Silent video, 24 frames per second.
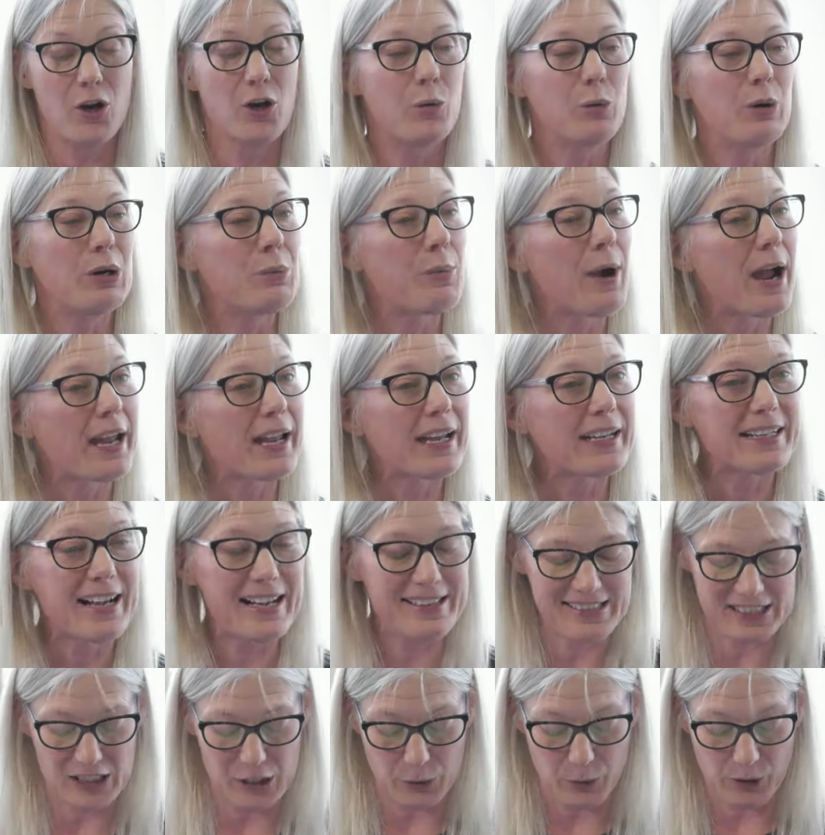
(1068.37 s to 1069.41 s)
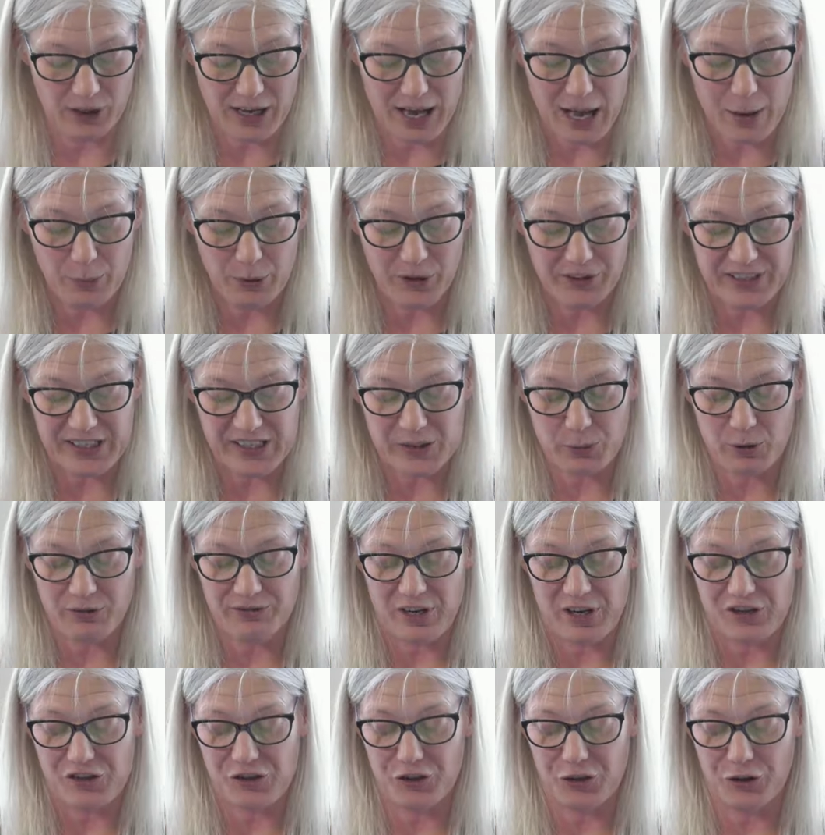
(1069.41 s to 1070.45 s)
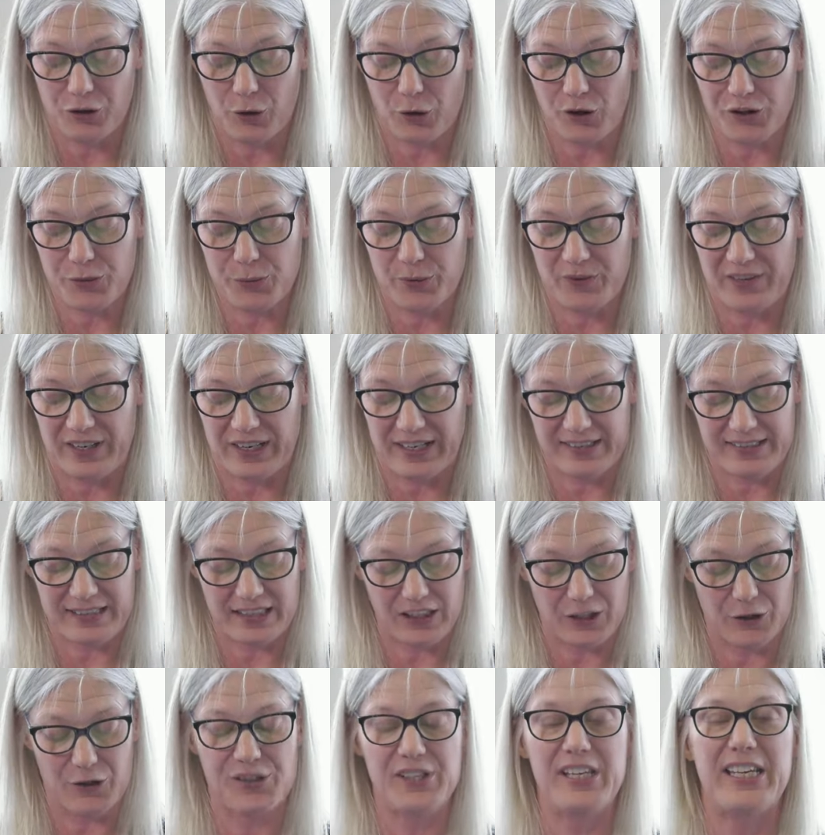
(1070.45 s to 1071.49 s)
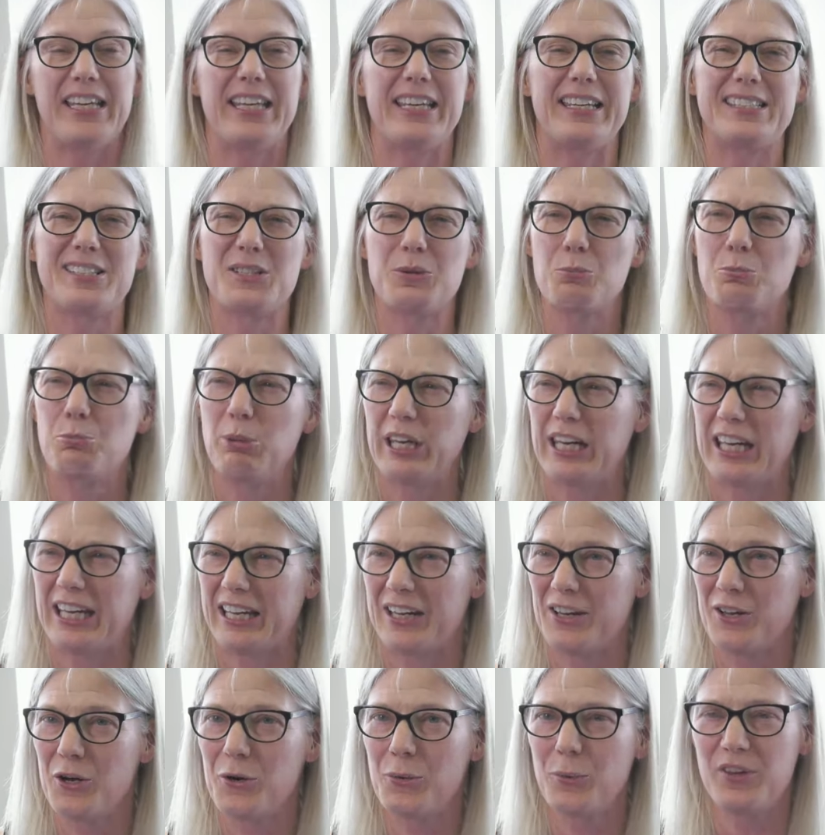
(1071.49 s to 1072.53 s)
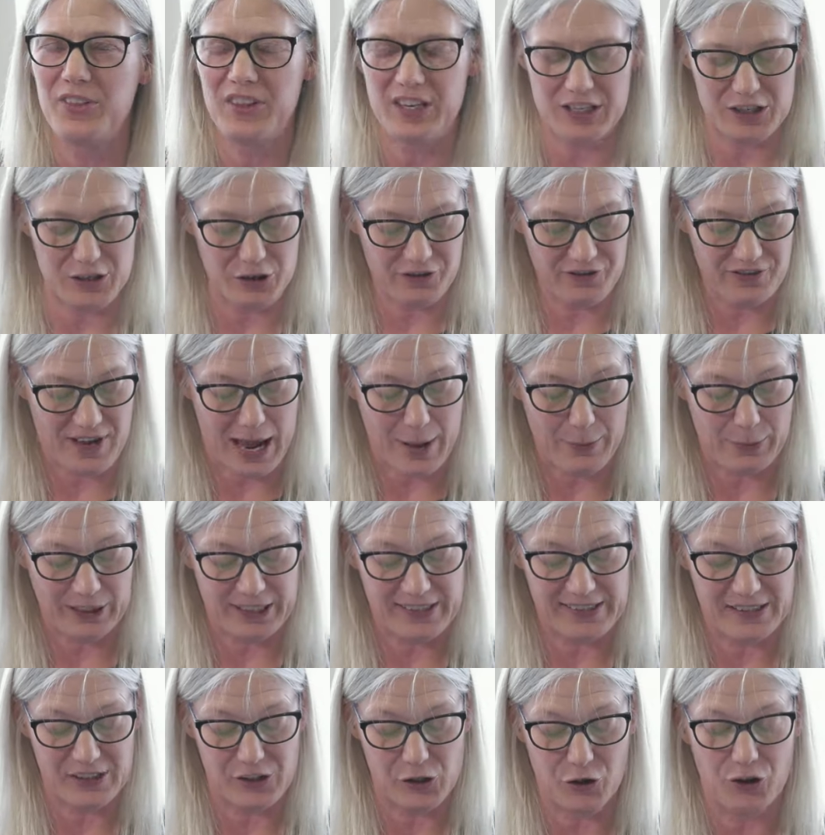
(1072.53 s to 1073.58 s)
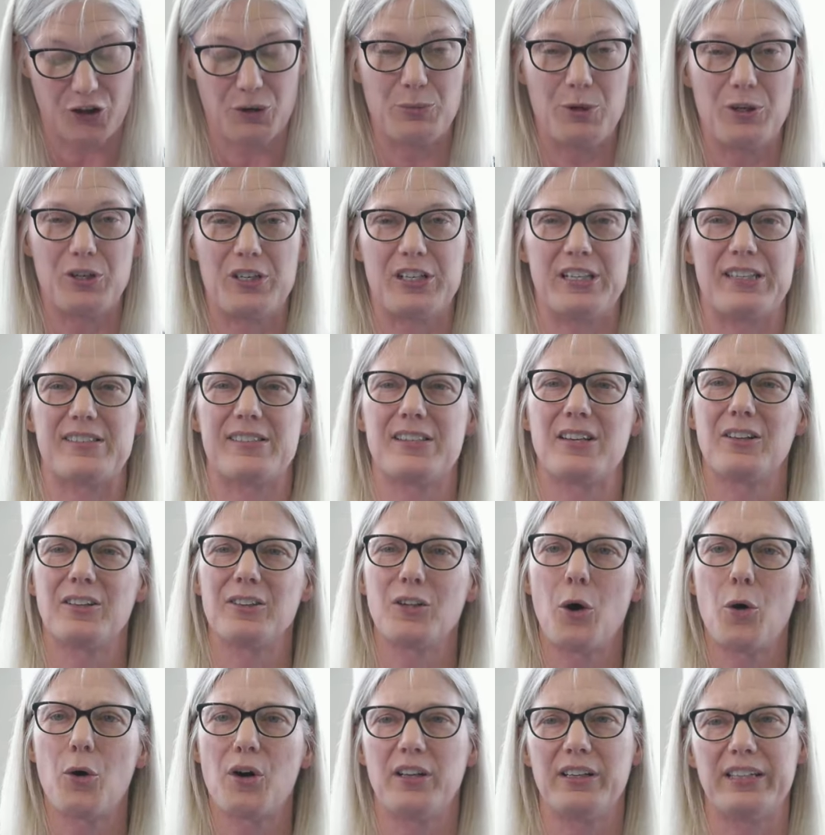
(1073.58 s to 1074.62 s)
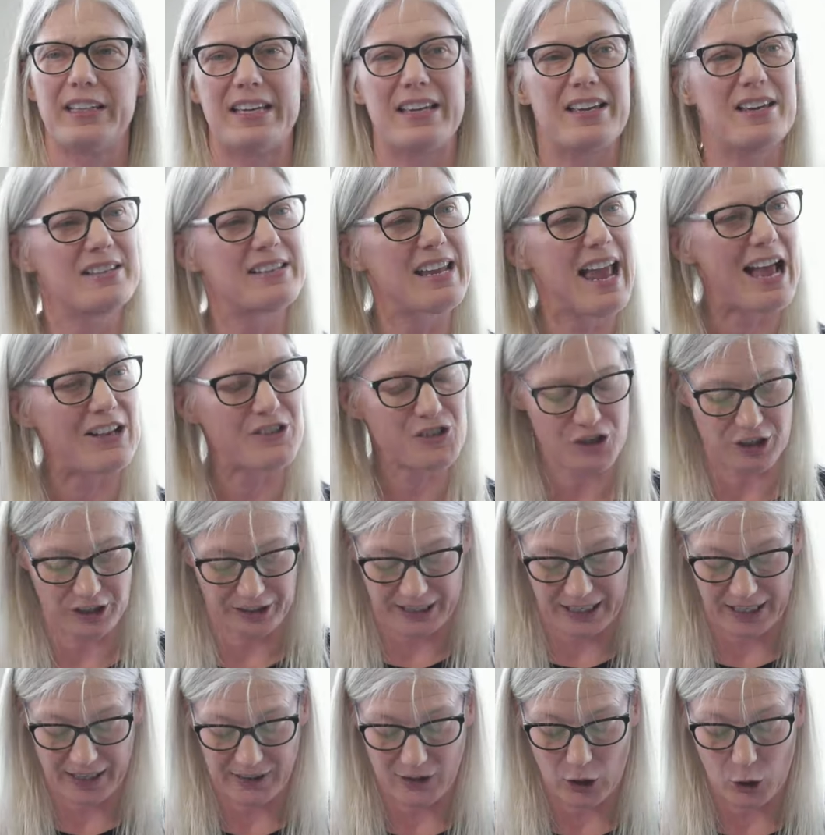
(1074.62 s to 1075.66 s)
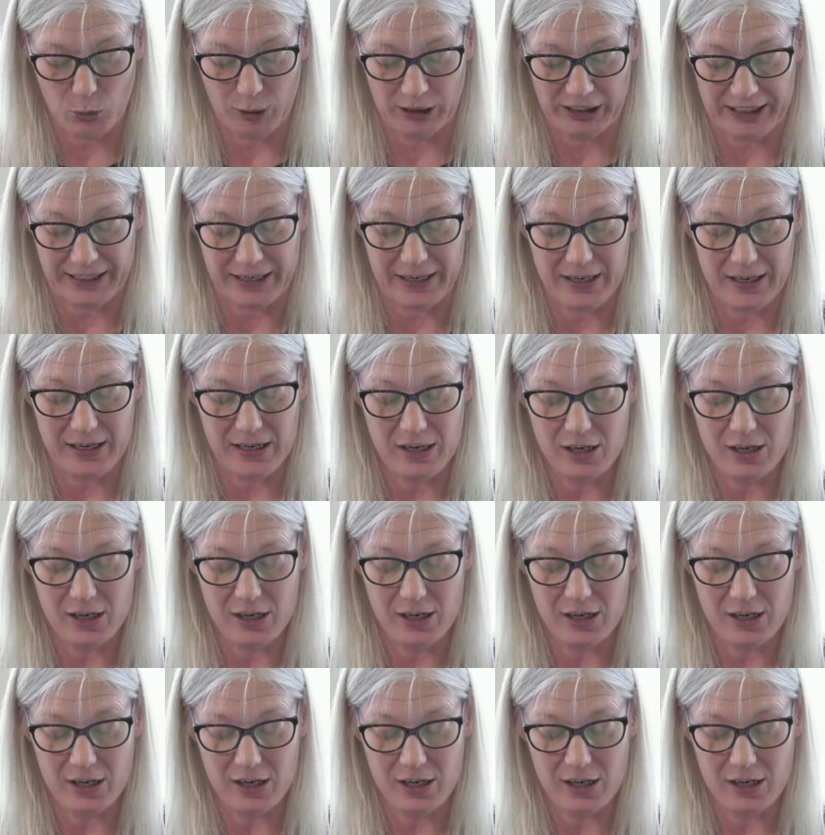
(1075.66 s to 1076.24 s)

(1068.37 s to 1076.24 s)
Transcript: We recognize that you will couple these professional goals with things that you're seeking to be within your families and your communities, locally, nationally, globally.